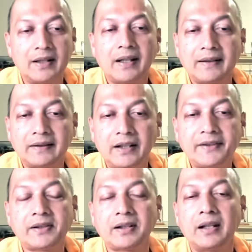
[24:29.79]
is
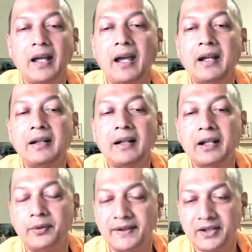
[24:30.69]
lust and
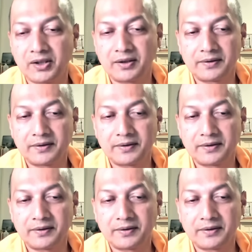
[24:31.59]
acquisition,